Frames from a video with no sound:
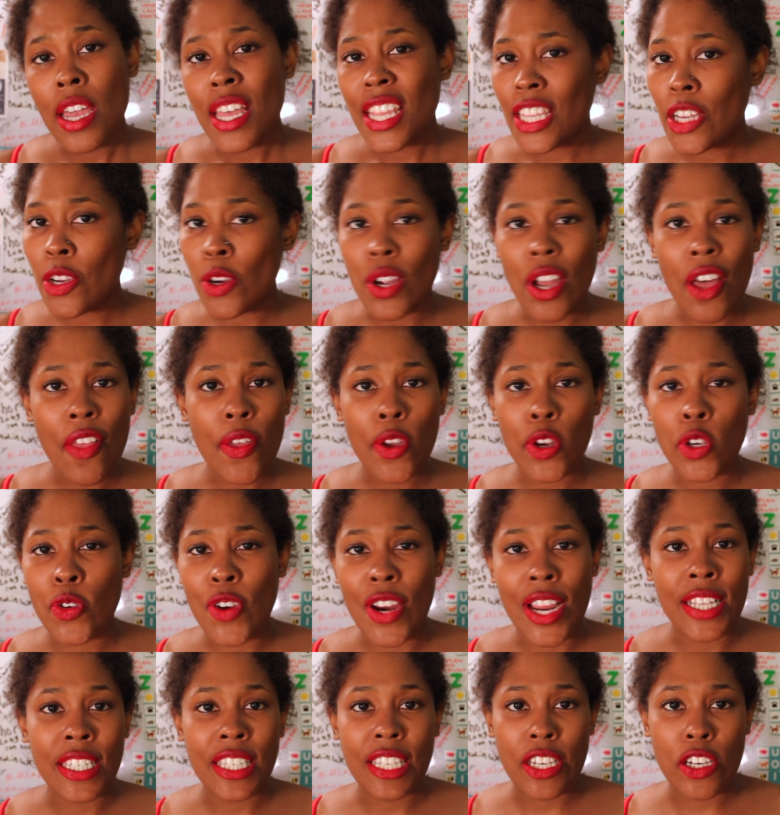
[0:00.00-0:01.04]
There are other
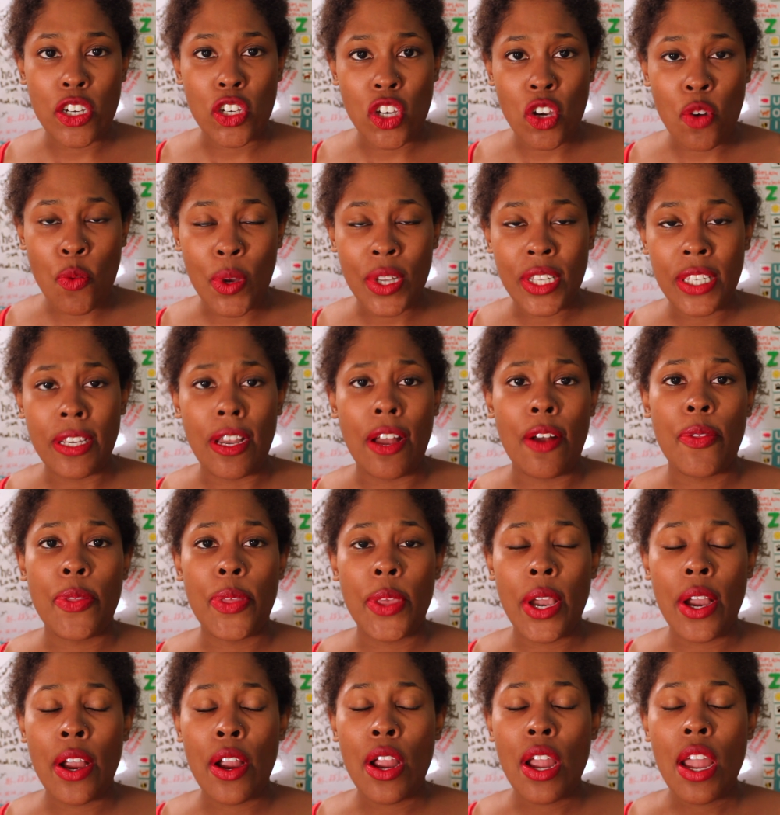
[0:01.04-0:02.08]
translation ones out
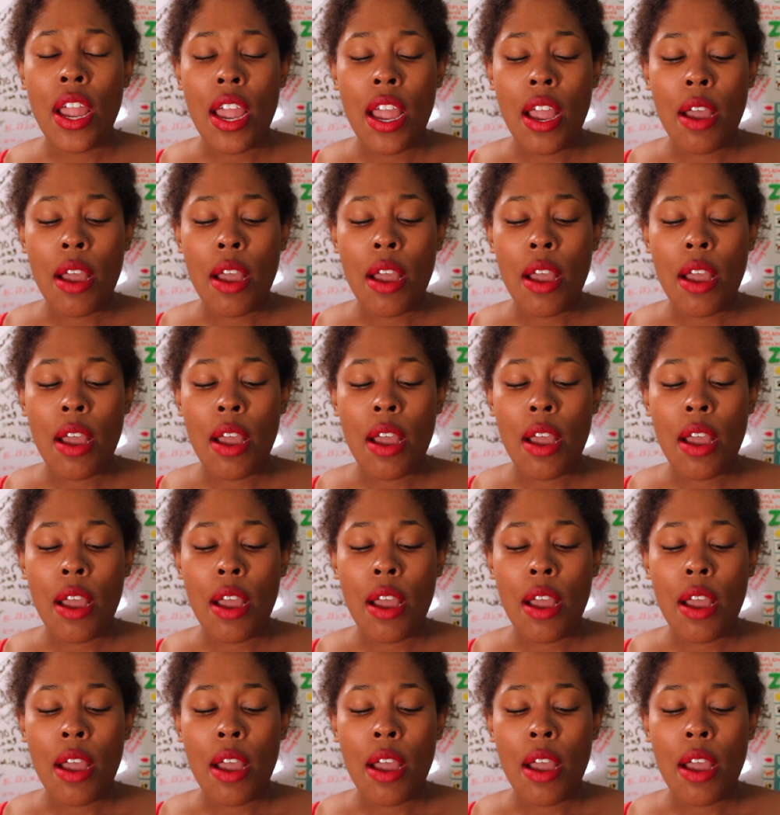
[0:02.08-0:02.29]
there,